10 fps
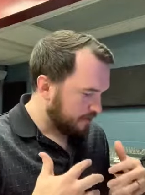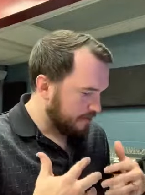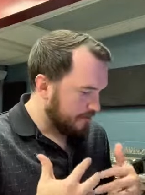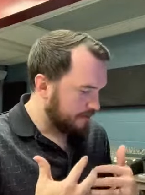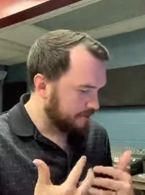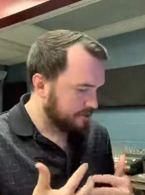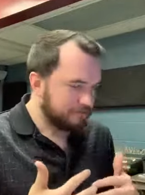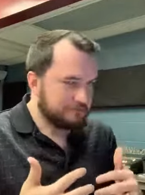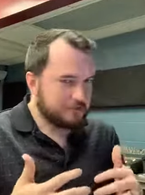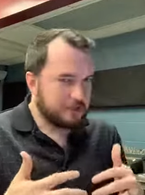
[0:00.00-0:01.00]
God is
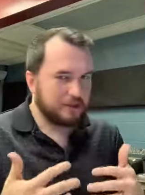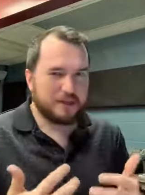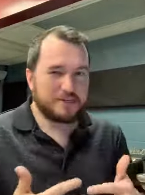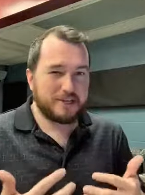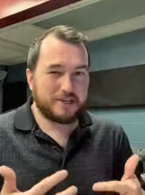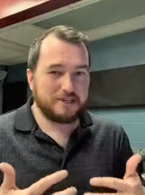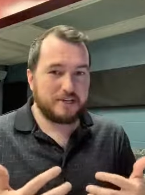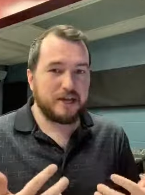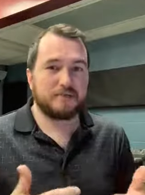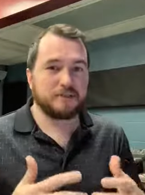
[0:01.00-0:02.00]
collecting
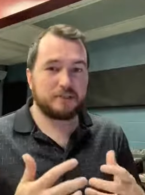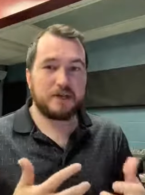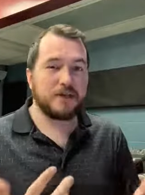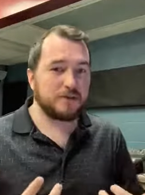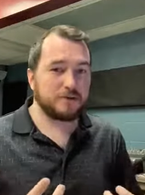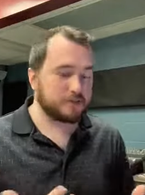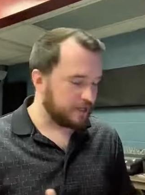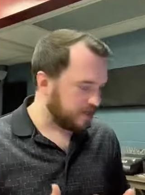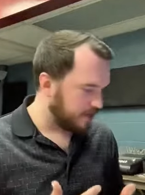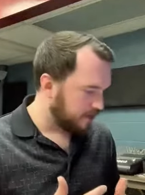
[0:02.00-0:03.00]
David's tears
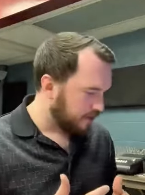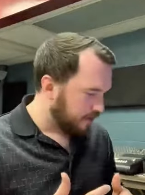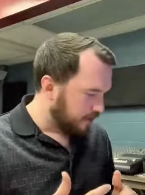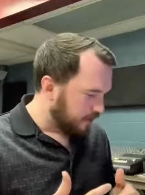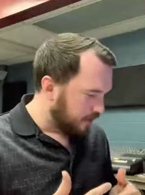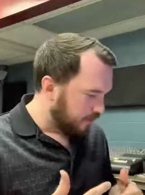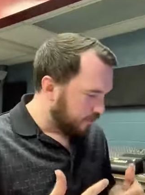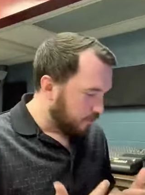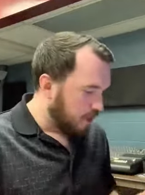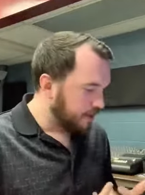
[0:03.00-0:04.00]
in a
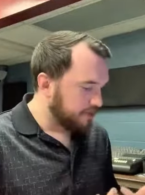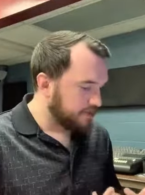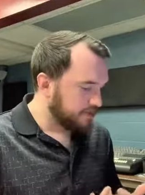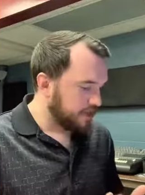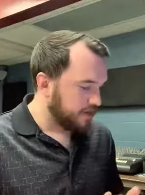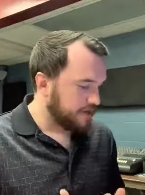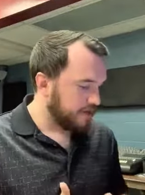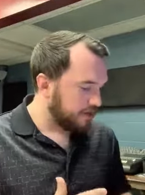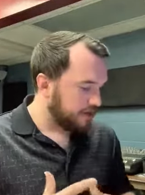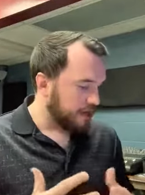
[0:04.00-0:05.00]
wineskin,
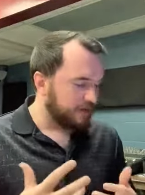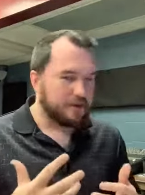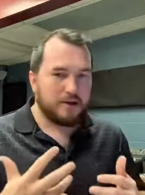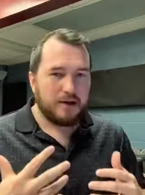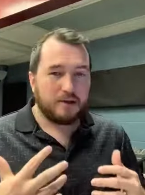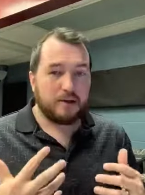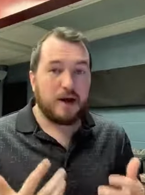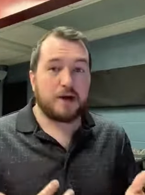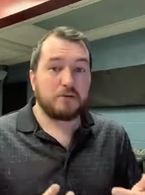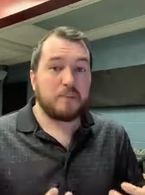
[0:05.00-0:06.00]
indicating that
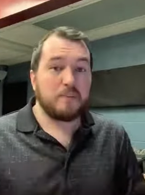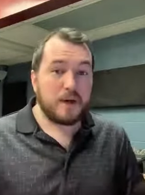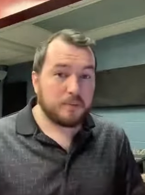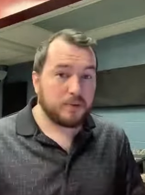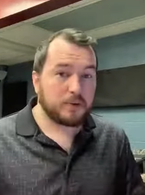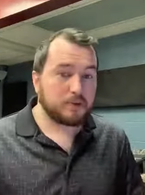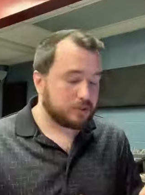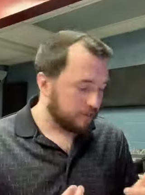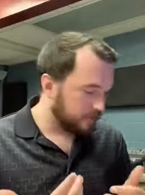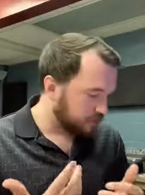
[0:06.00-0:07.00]
God
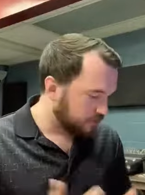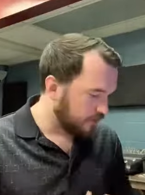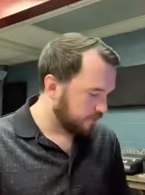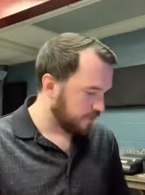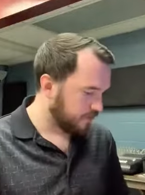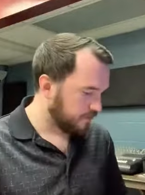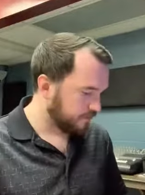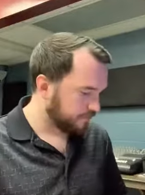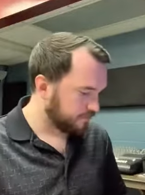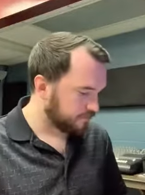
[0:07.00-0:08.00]
remembers his suffering.
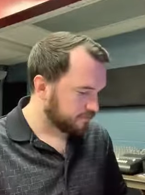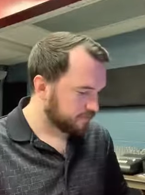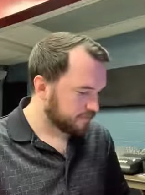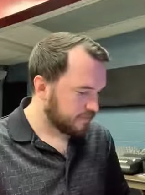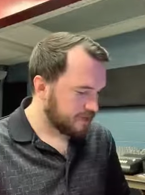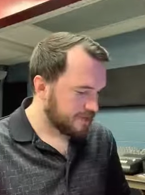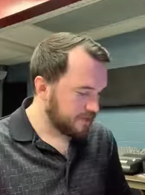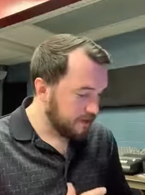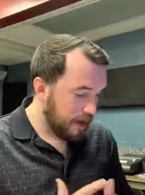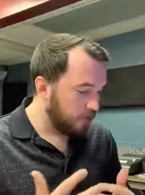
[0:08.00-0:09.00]

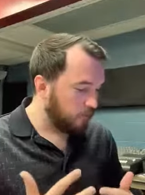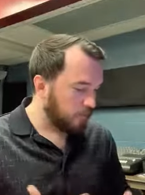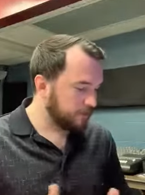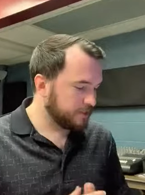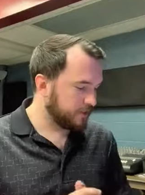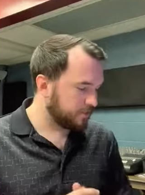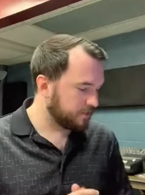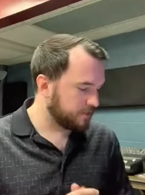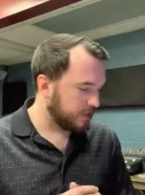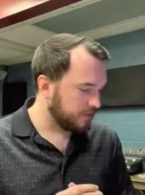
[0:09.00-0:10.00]
Not one tear of
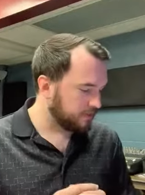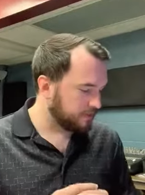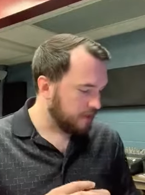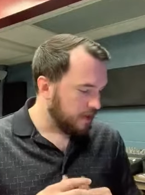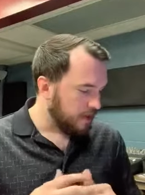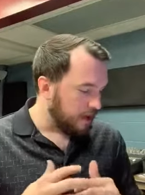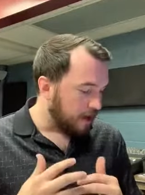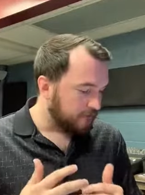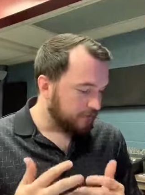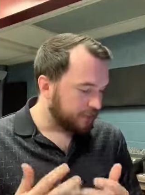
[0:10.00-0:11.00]
his child is
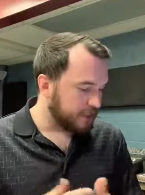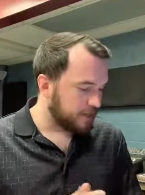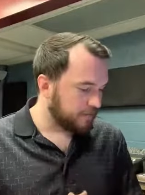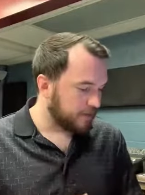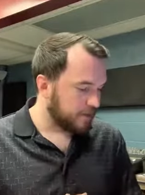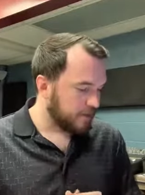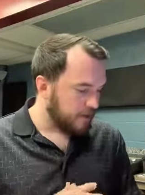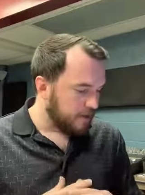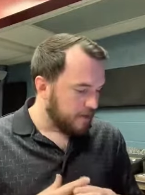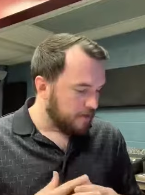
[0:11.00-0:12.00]
ever shed without
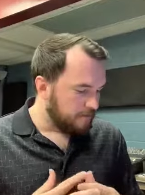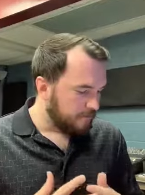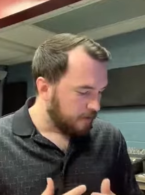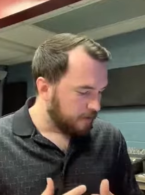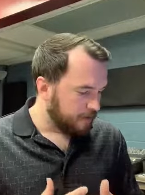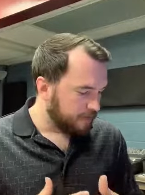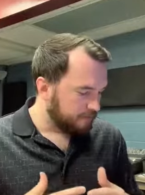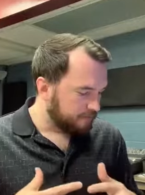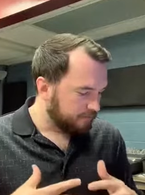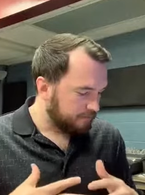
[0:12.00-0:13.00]

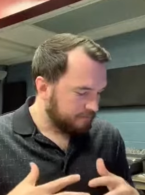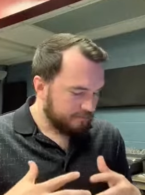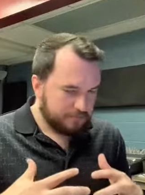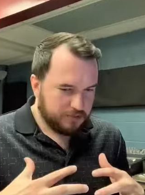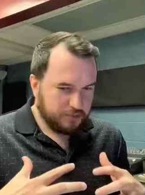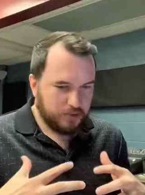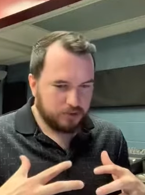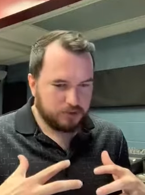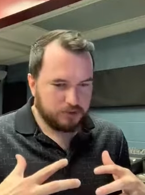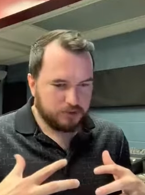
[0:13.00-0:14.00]
evoking the
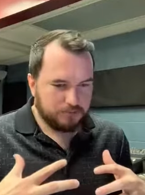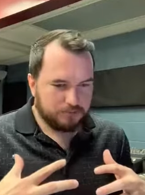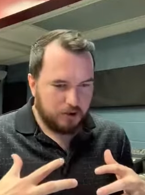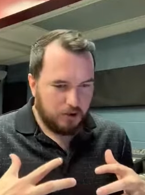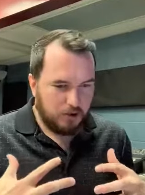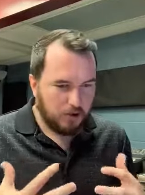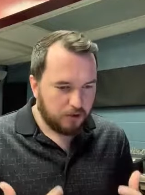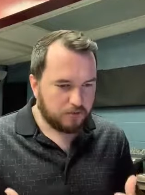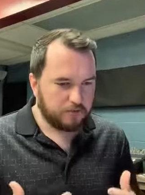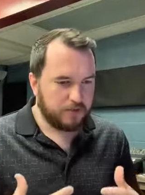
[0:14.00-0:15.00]
most
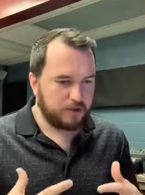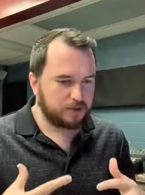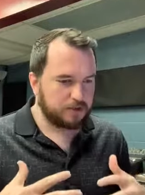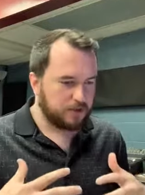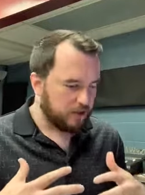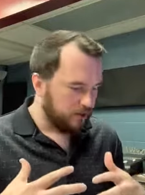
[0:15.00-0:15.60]
heartfelt